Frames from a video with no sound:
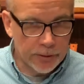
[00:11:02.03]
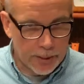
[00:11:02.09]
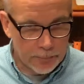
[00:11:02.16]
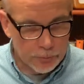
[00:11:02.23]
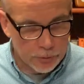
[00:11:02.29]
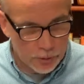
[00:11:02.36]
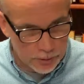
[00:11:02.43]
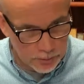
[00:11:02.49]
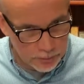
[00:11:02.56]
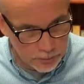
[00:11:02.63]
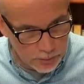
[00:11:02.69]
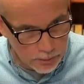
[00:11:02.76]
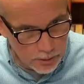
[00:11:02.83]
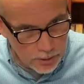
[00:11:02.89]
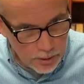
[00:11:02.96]
lamps on it,
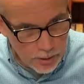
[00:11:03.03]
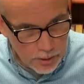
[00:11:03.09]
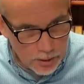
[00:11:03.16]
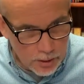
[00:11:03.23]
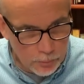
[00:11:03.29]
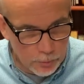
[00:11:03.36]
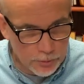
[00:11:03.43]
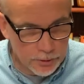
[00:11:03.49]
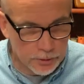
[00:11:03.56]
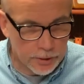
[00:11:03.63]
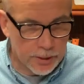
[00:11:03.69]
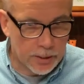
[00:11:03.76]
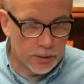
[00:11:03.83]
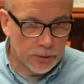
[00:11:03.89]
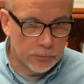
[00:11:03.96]
and with
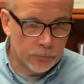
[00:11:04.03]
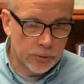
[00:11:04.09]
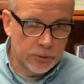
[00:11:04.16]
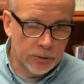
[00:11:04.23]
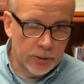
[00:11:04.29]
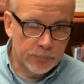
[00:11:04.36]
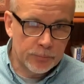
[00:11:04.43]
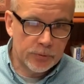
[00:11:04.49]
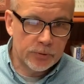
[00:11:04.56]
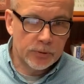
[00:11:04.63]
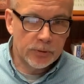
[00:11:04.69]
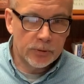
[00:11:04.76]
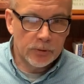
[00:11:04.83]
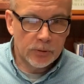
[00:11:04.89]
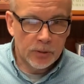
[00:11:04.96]
the with lips
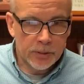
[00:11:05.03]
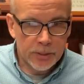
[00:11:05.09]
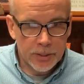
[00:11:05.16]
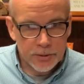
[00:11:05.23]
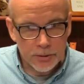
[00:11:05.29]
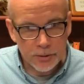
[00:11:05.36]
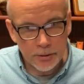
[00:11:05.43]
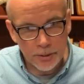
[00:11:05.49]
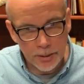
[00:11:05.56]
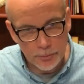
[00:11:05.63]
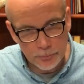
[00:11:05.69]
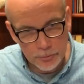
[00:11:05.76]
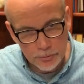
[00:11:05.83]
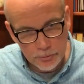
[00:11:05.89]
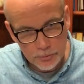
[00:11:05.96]
on each of the
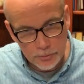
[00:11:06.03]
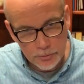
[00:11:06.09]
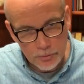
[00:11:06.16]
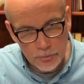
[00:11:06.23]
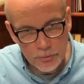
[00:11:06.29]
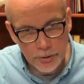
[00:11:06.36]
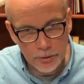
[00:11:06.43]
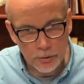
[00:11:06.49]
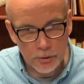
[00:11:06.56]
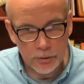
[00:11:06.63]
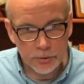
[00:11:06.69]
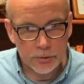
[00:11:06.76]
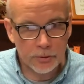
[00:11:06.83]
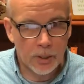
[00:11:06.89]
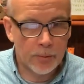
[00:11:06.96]
lamps that are
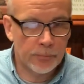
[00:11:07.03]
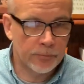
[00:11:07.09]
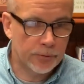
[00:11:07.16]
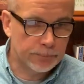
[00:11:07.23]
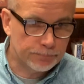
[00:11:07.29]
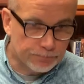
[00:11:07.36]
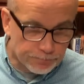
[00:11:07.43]
at the top of it.